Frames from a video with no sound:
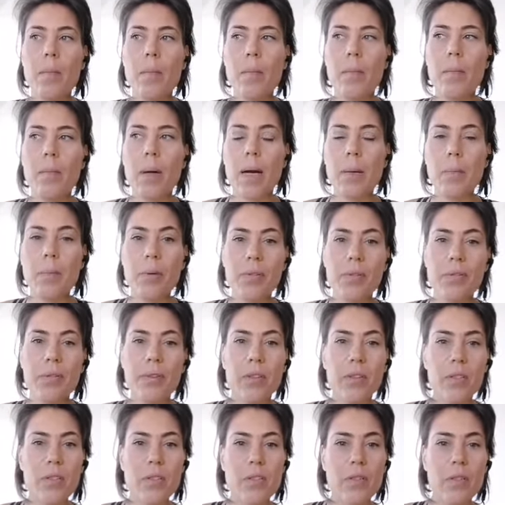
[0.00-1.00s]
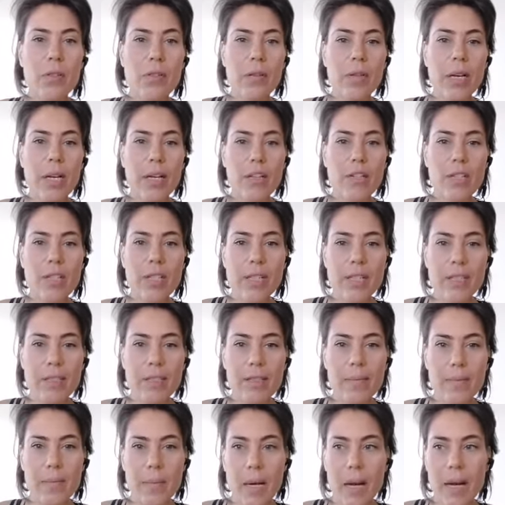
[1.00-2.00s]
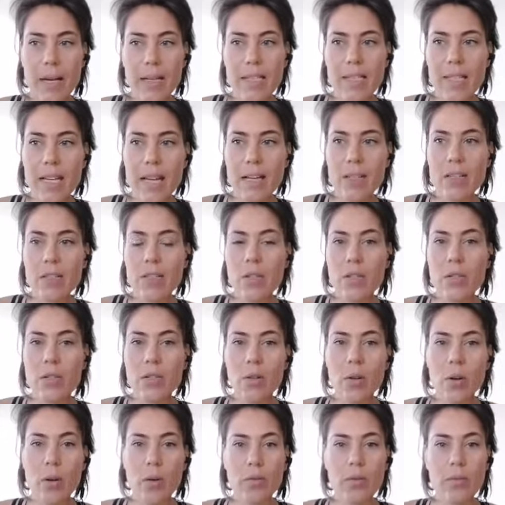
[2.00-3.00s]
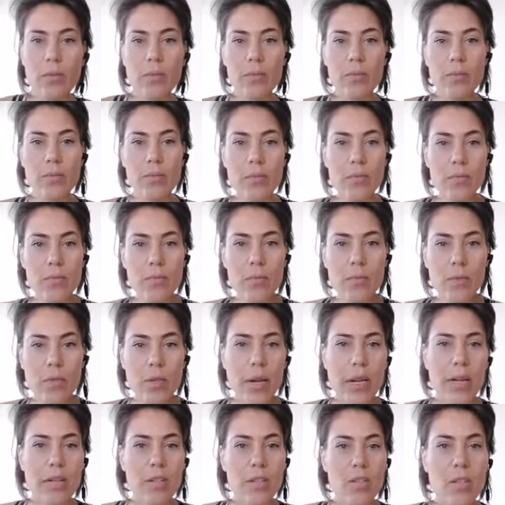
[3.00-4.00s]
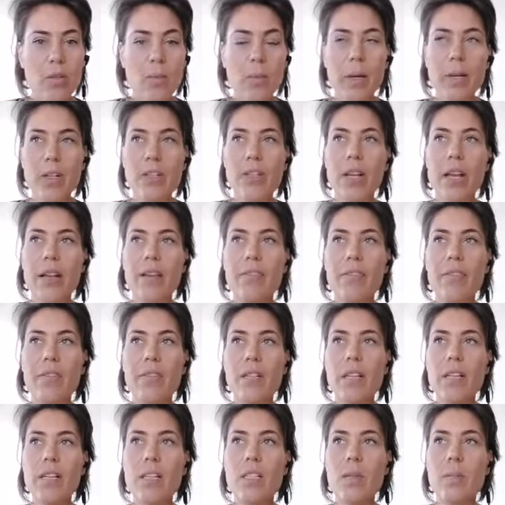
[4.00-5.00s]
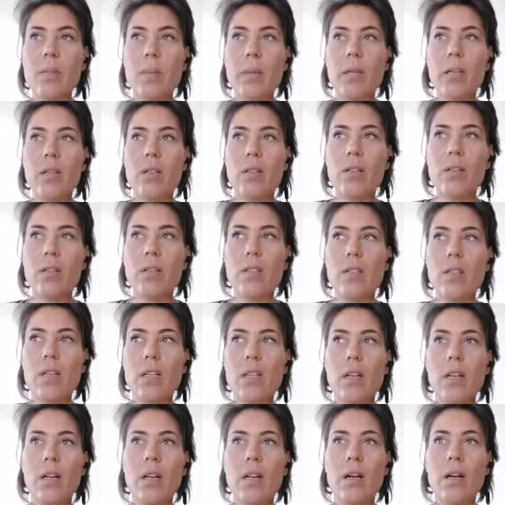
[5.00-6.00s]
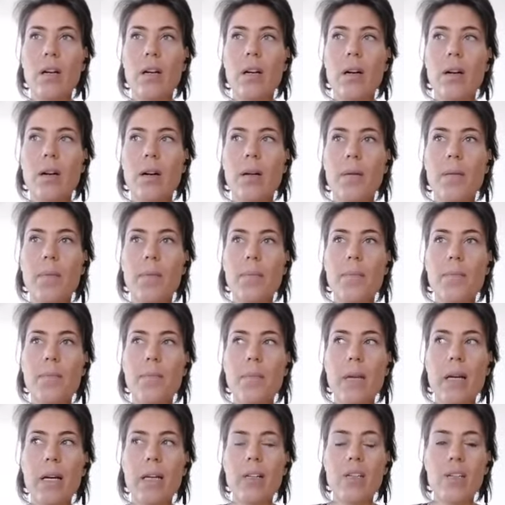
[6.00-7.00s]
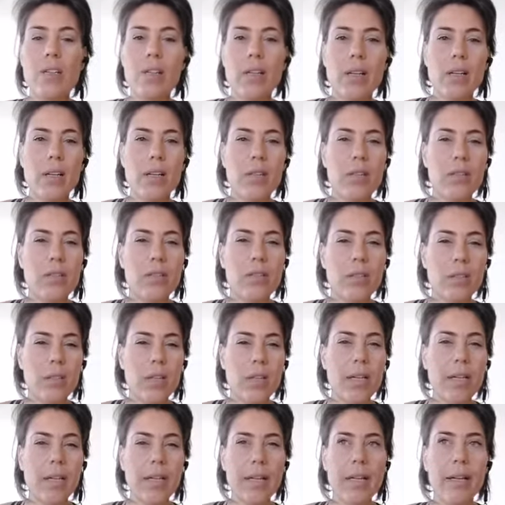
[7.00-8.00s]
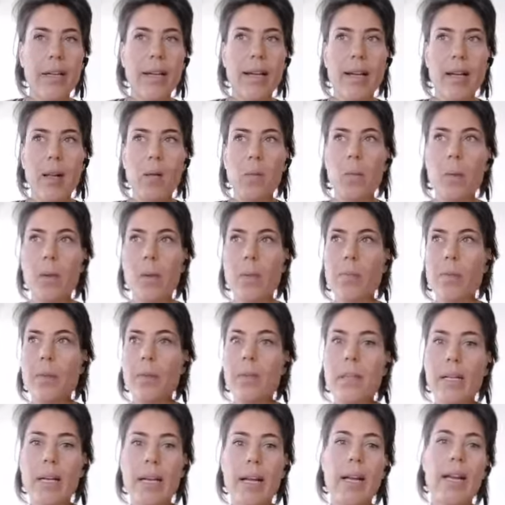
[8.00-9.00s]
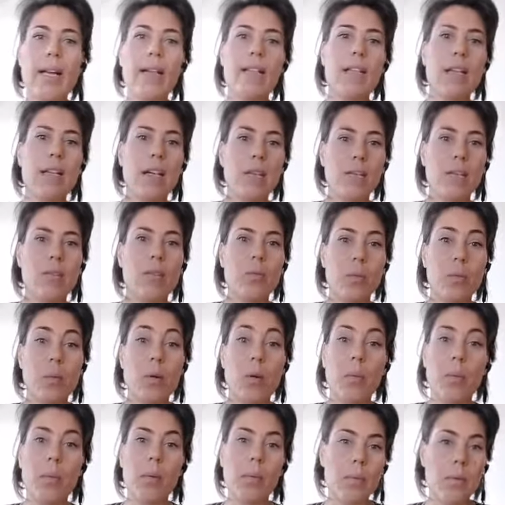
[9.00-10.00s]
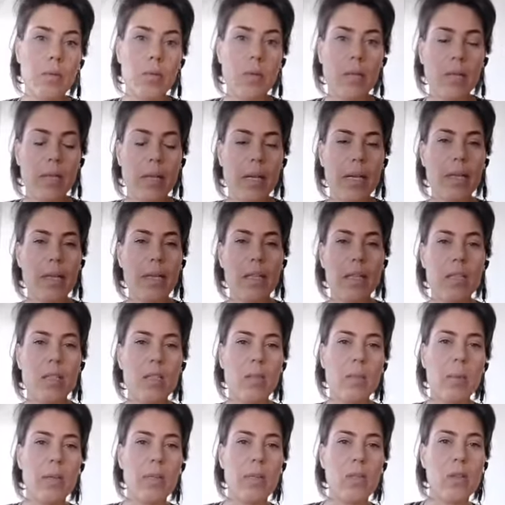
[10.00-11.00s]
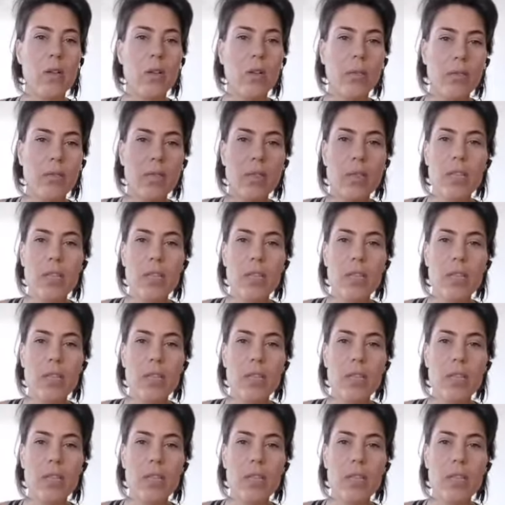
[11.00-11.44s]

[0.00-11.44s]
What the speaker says: I prefer to I tend to not train too much athletes, because I try and help people that has actual problems that needs to be solved.